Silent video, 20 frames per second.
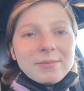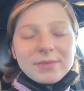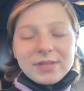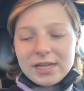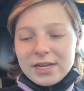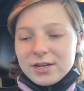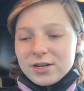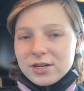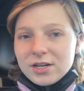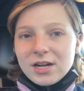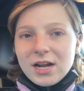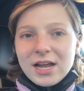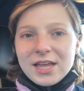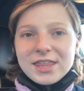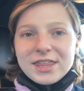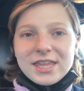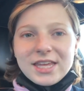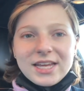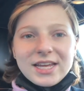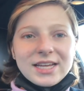later. I
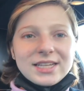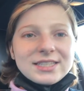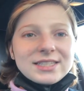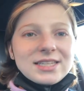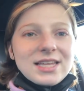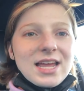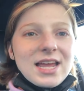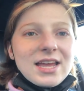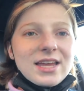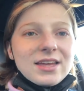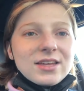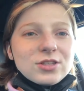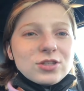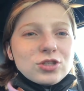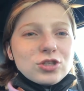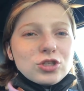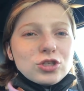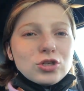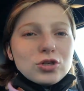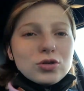think it's like
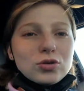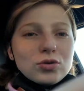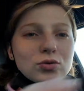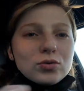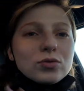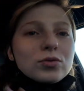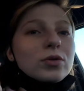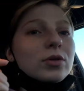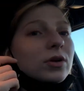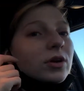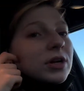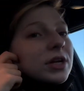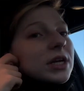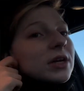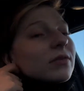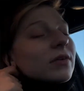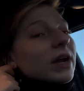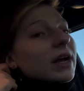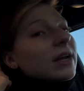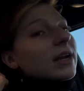
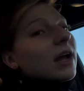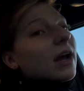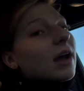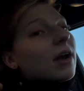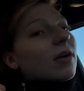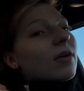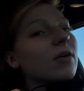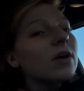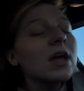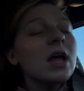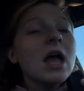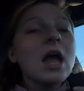2:30 right now.